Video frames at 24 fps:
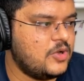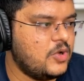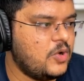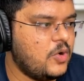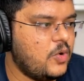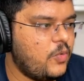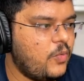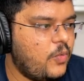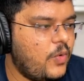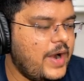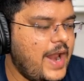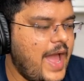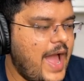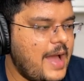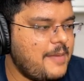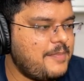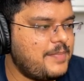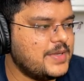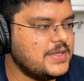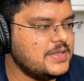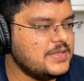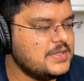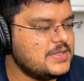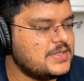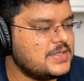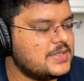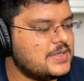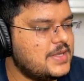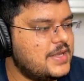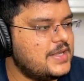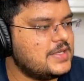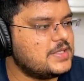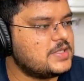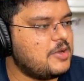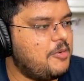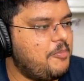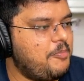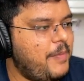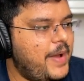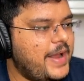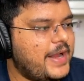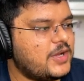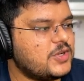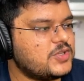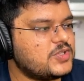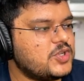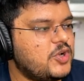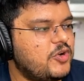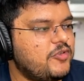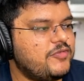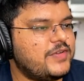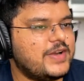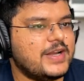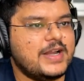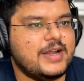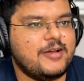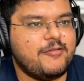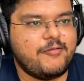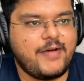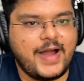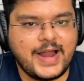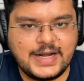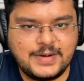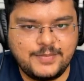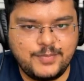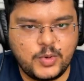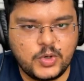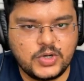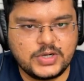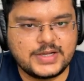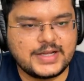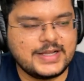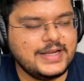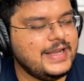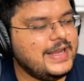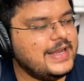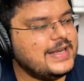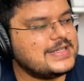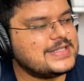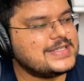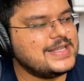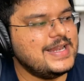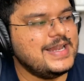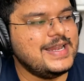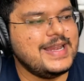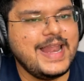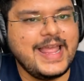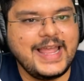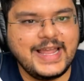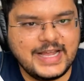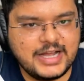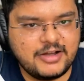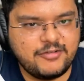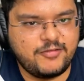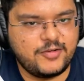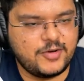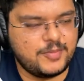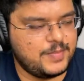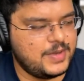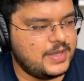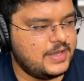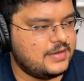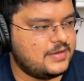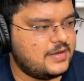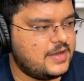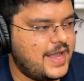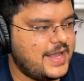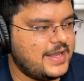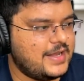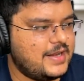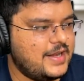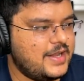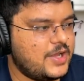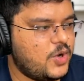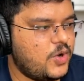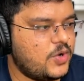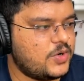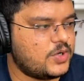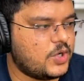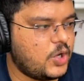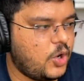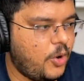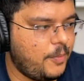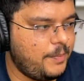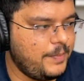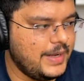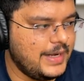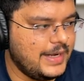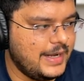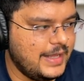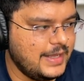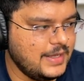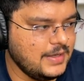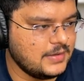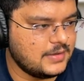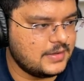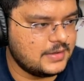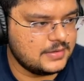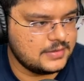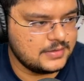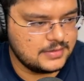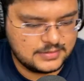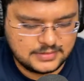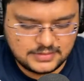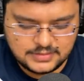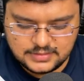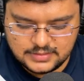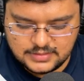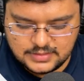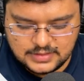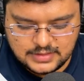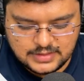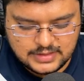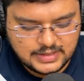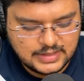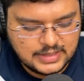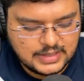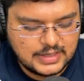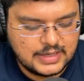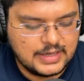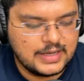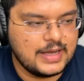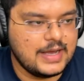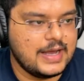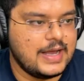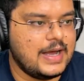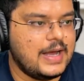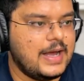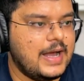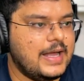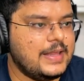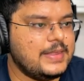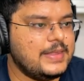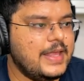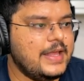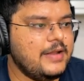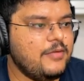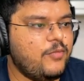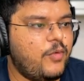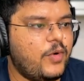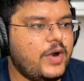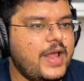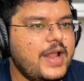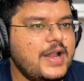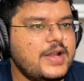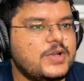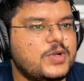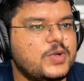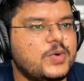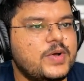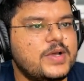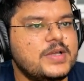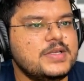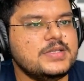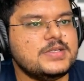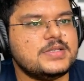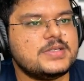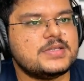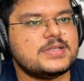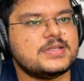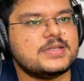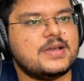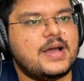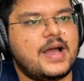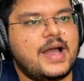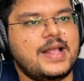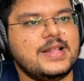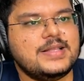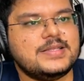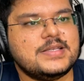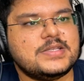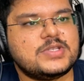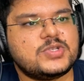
what happens is Microsoft Whiteboard creates a link for me. I click on copy link. And then what I'll do is I'll just